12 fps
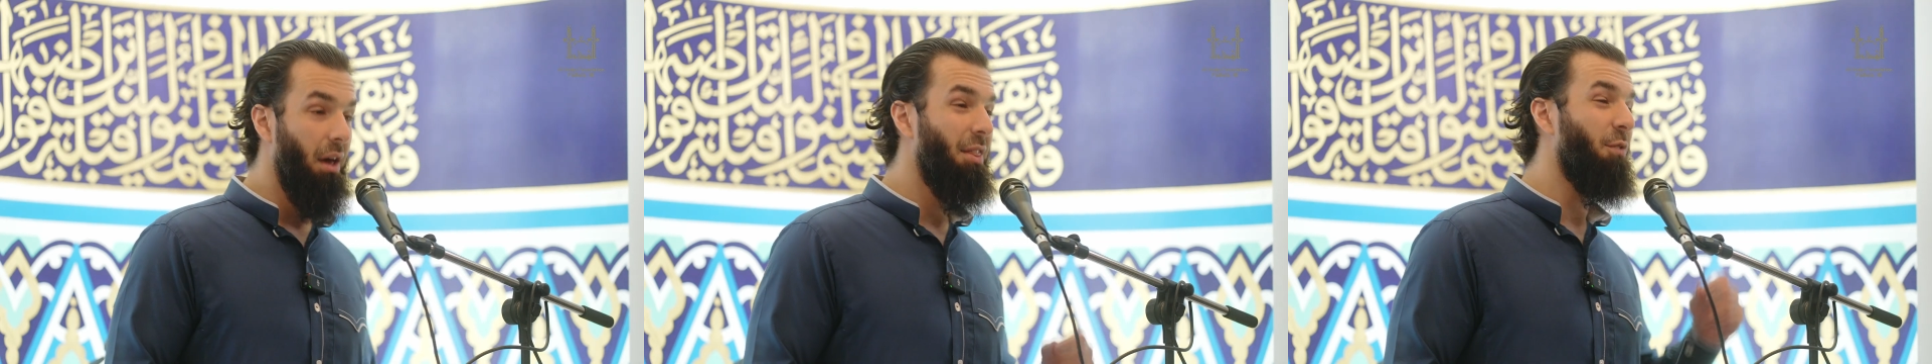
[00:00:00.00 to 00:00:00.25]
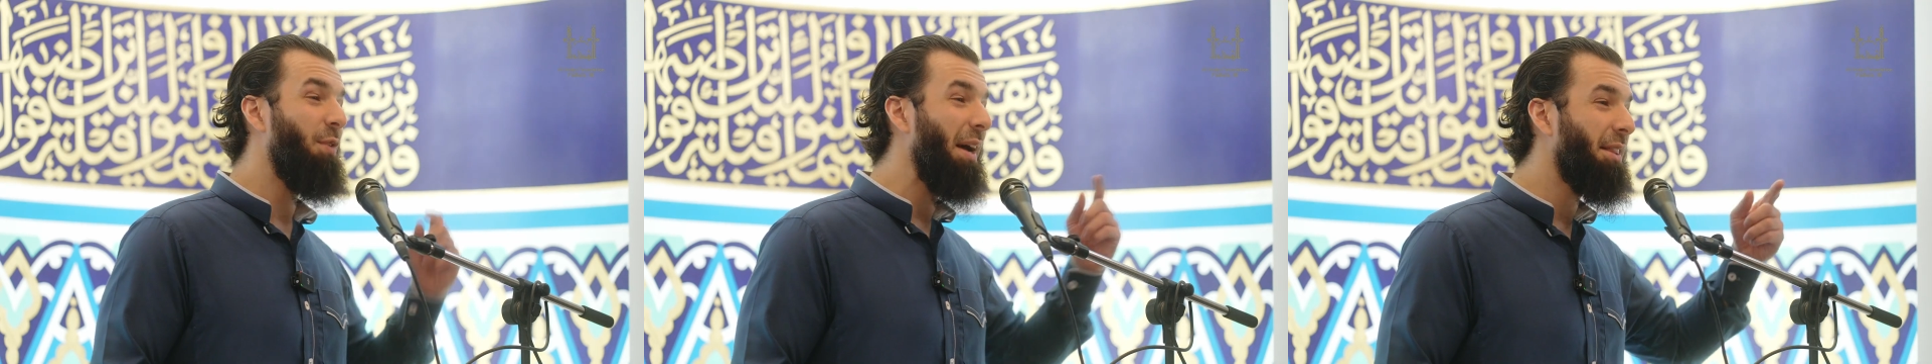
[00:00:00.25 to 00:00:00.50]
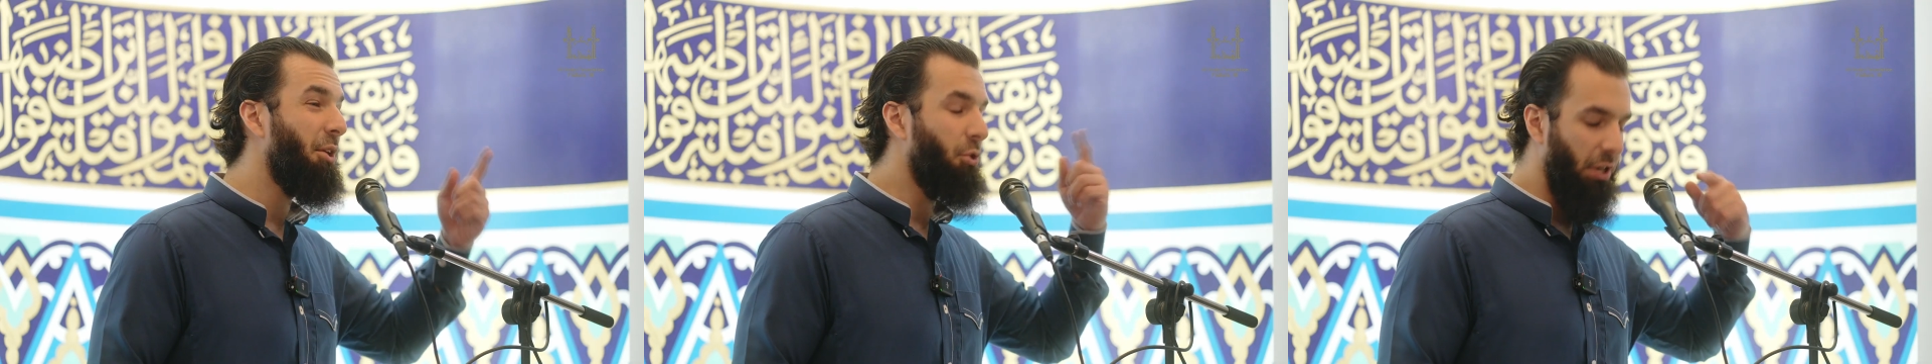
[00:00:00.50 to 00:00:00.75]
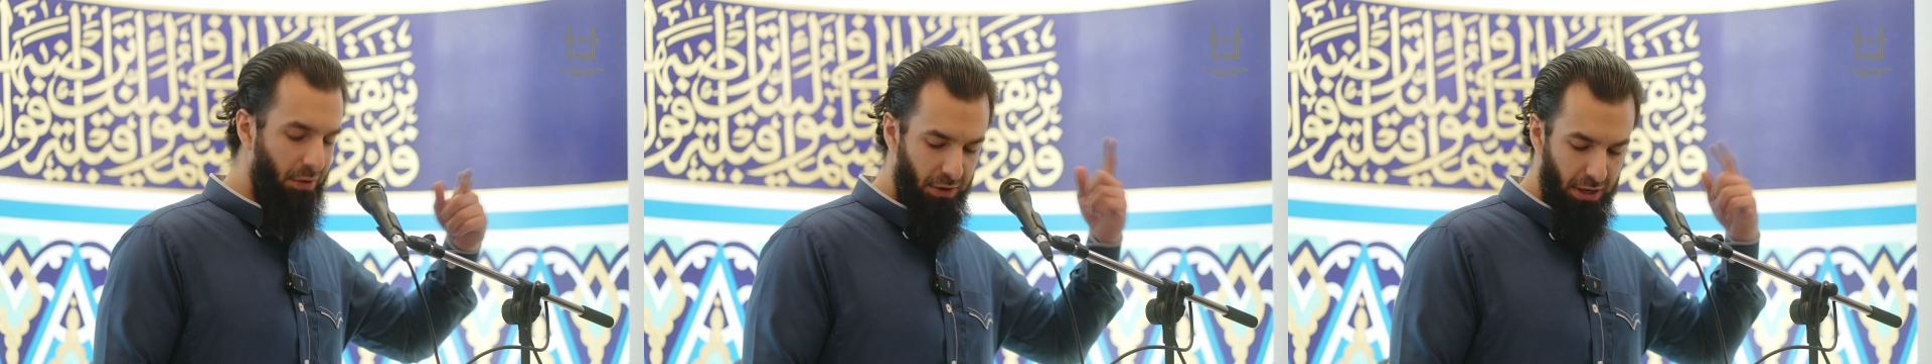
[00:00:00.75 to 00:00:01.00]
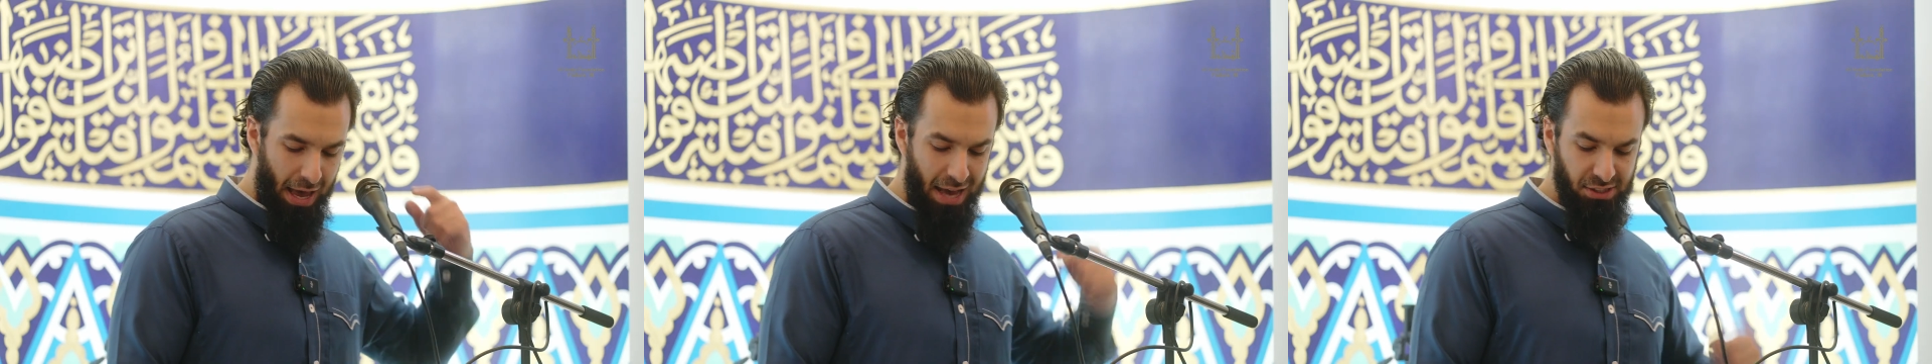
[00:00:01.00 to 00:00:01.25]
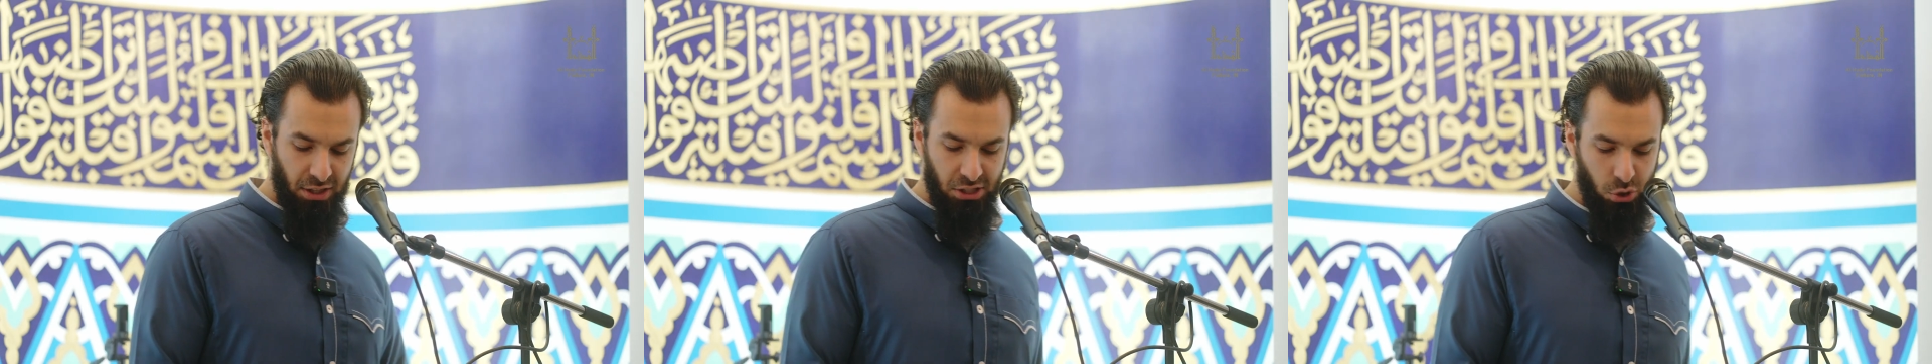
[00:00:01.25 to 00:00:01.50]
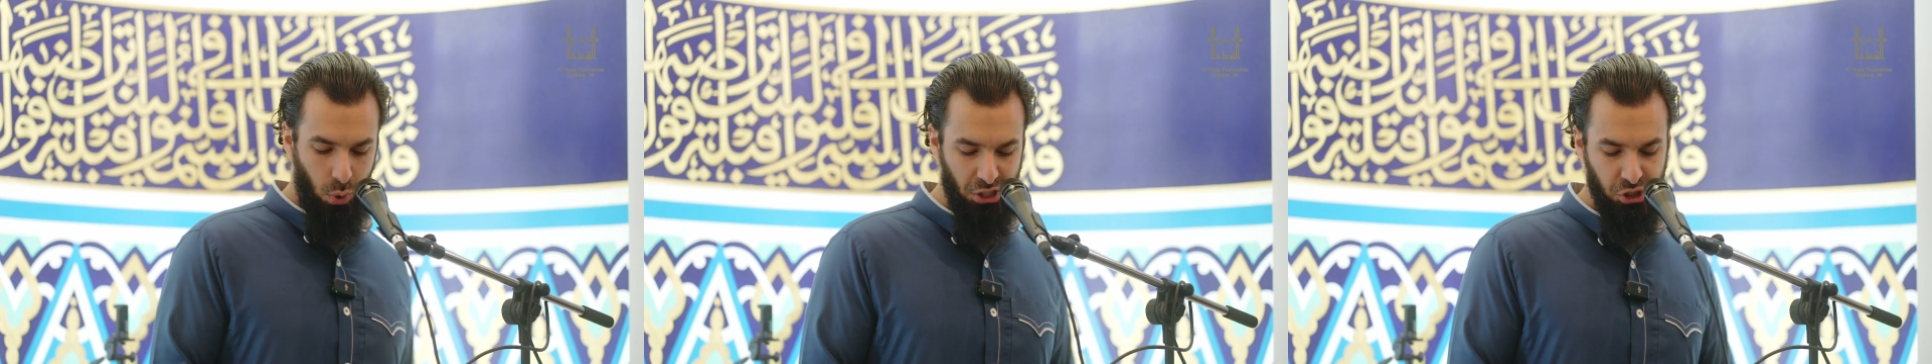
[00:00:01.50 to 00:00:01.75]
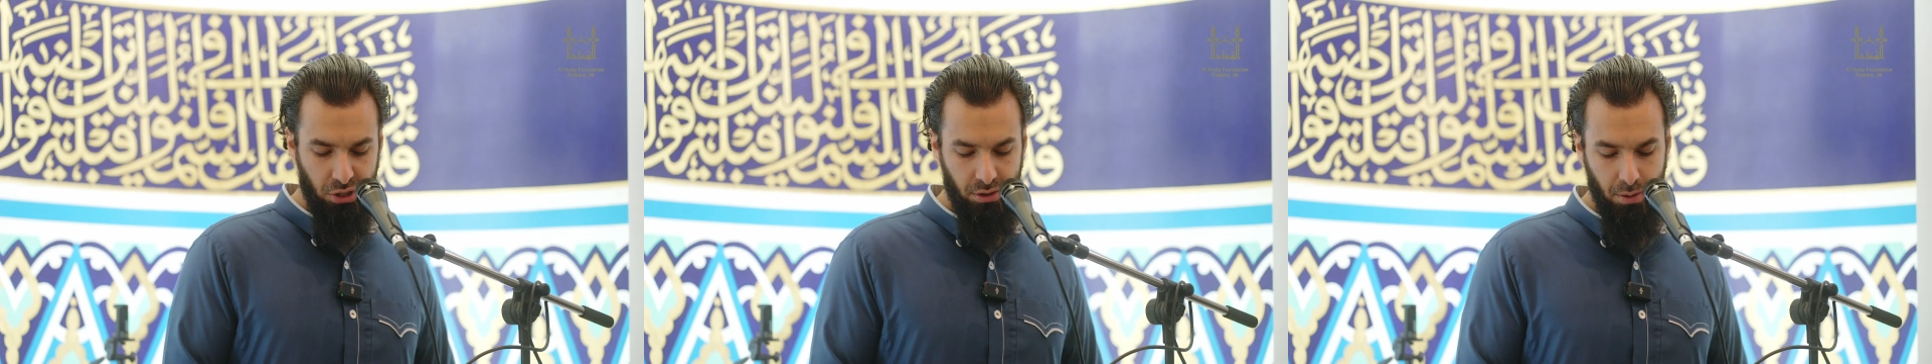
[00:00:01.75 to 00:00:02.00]
the fact that you're even asking this
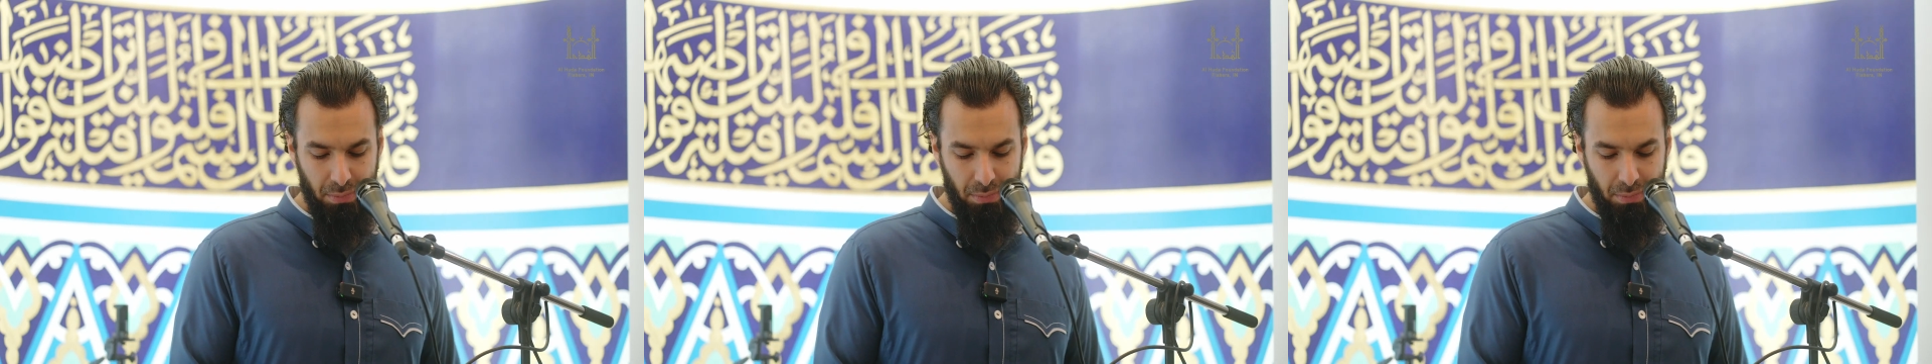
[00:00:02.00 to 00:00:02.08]
question